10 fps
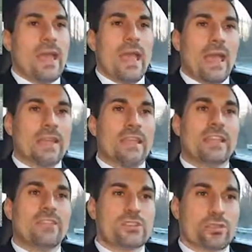And it
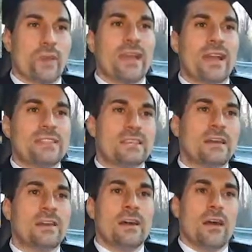gives a great
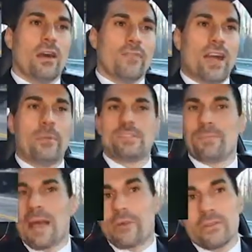idea of how much
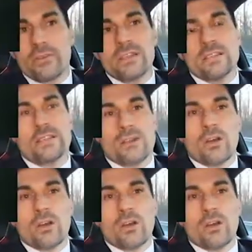power there is,